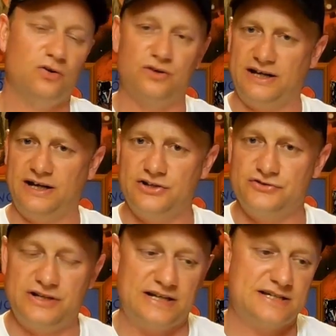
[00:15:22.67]
or an eight
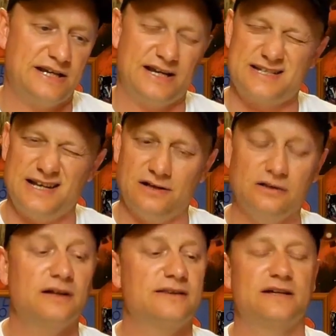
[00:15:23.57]
hundred X
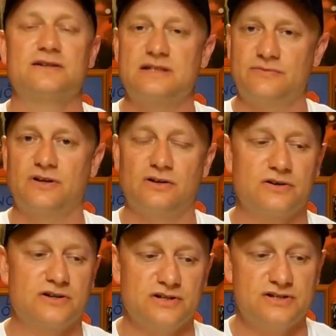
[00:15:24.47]
L, I think, or something
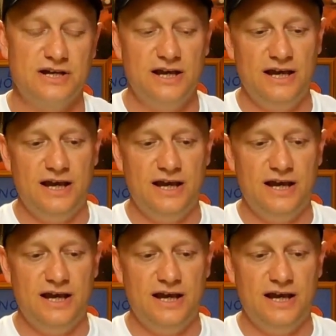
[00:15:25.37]
along those lines,